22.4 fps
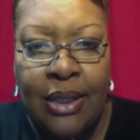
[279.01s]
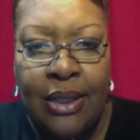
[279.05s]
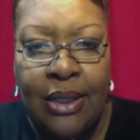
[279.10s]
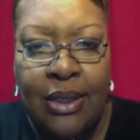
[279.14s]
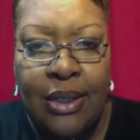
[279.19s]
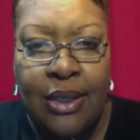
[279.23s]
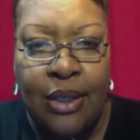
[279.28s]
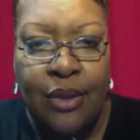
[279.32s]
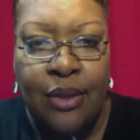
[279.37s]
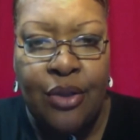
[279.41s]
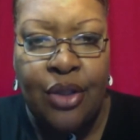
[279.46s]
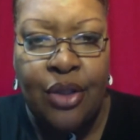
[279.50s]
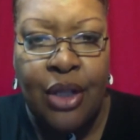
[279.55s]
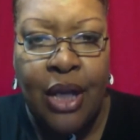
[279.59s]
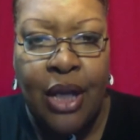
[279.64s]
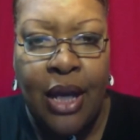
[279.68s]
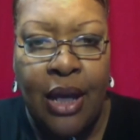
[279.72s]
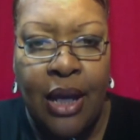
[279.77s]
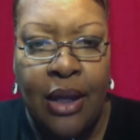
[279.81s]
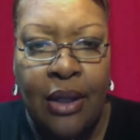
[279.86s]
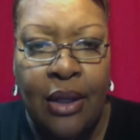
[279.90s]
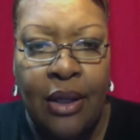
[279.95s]
Still, she
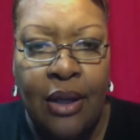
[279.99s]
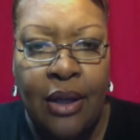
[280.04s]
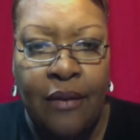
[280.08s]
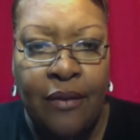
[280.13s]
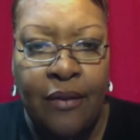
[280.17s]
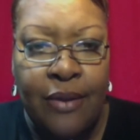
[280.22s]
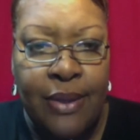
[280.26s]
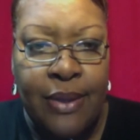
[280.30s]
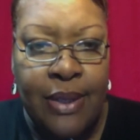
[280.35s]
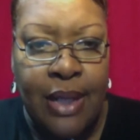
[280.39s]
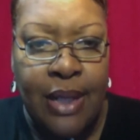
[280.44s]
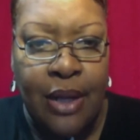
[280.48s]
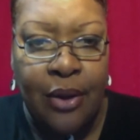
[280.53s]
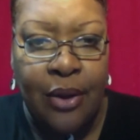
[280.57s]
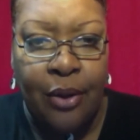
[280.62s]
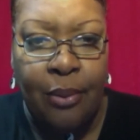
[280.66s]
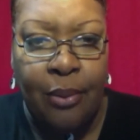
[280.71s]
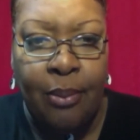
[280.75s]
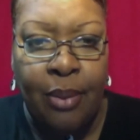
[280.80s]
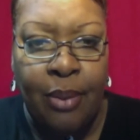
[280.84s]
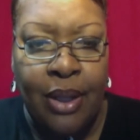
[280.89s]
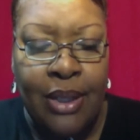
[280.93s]
had never set
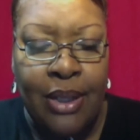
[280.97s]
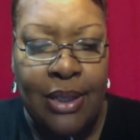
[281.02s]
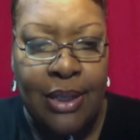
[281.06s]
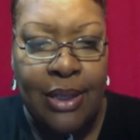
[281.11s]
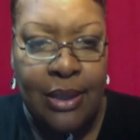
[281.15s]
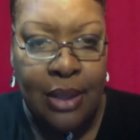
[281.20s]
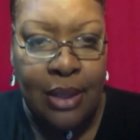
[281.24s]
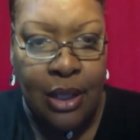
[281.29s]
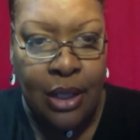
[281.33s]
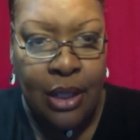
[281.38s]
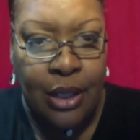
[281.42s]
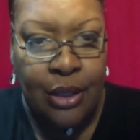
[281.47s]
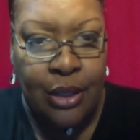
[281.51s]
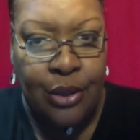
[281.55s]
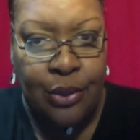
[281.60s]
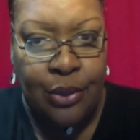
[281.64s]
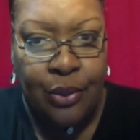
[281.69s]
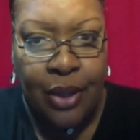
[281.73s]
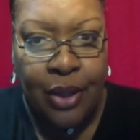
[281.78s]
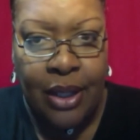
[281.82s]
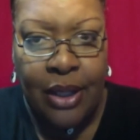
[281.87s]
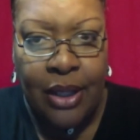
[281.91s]
her butt
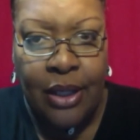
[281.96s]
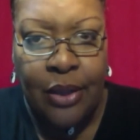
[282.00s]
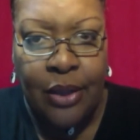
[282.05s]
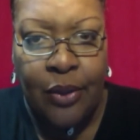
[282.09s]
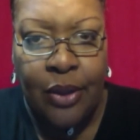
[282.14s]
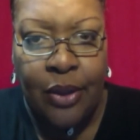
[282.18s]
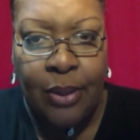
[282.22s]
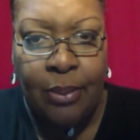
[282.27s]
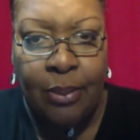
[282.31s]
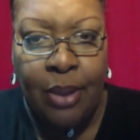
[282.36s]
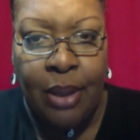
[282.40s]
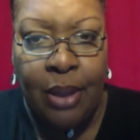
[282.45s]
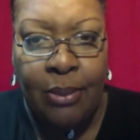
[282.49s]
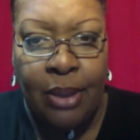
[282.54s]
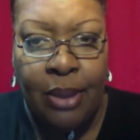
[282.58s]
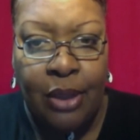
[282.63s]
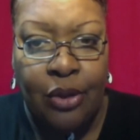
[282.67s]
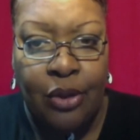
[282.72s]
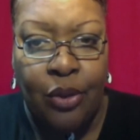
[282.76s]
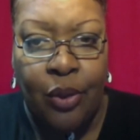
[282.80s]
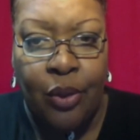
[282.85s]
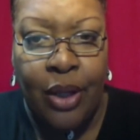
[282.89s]
directly on a
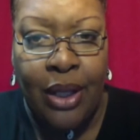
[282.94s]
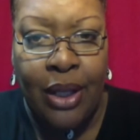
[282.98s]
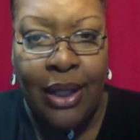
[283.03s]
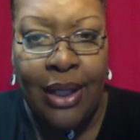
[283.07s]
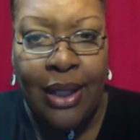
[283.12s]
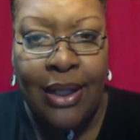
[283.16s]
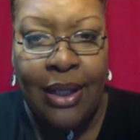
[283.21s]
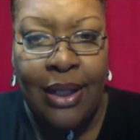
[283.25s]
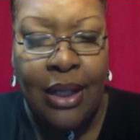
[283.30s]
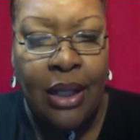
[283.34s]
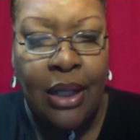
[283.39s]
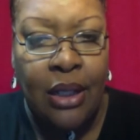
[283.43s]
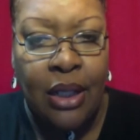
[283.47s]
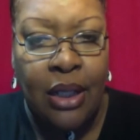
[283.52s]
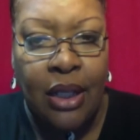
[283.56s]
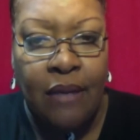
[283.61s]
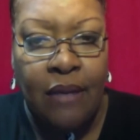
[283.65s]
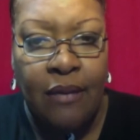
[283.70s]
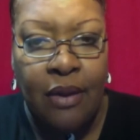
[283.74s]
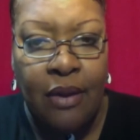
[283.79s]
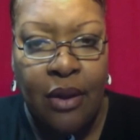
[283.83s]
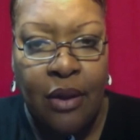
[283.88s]
public toilet, and
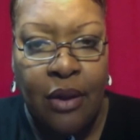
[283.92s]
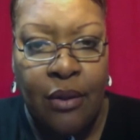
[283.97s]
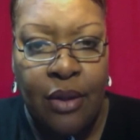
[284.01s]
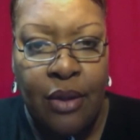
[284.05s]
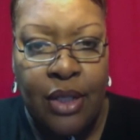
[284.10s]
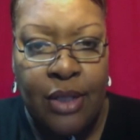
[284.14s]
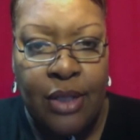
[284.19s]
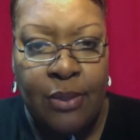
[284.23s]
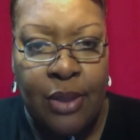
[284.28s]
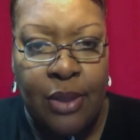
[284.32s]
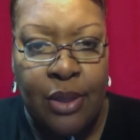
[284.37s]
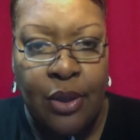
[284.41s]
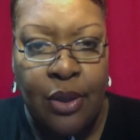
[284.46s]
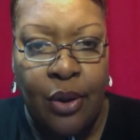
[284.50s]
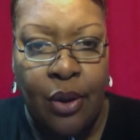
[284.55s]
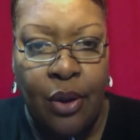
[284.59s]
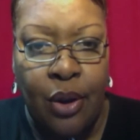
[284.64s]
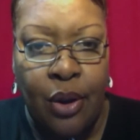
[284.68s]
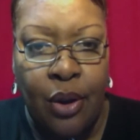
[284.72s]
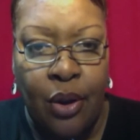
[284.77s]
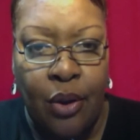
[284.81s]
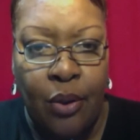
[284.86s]
even though this was her
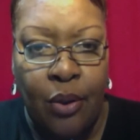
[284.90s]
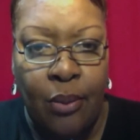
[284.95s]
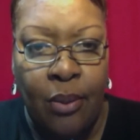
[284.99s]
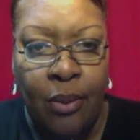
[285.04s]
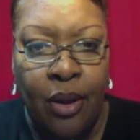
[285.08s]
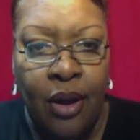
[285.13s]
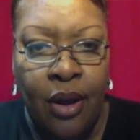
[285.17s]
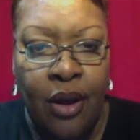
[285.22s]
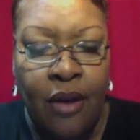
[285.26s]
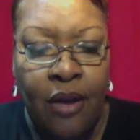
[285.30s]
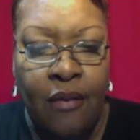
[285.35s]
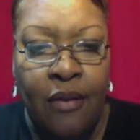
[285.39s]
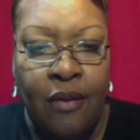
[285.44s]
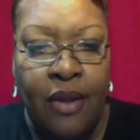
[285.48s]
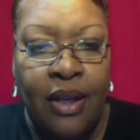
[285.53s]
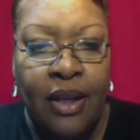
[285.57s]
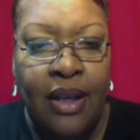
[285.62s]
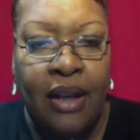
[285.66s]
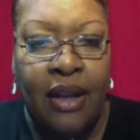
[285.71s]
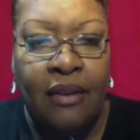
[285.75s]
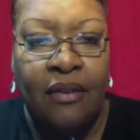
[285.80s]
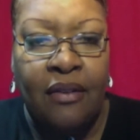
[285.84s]
home for the
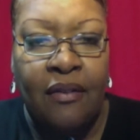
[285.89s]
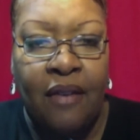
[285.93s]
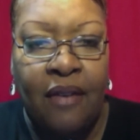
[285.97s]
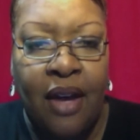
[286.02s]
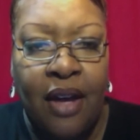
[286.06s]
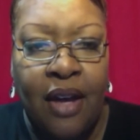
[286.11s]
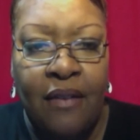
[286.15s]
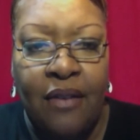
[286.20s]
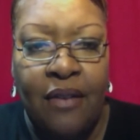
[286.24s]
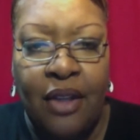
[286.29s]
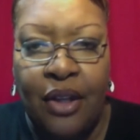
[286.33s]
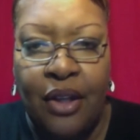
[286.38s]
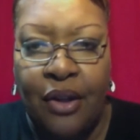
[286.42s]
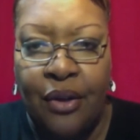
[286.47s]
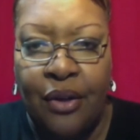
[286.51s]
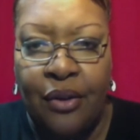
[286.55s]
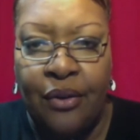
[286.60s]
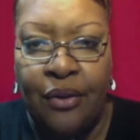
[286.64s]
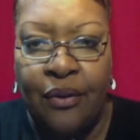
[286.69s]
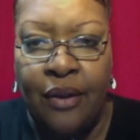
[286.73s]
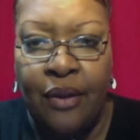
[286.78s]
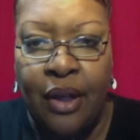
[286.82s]
next 5
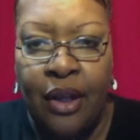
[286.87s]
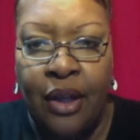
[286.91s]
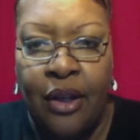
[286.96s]
years,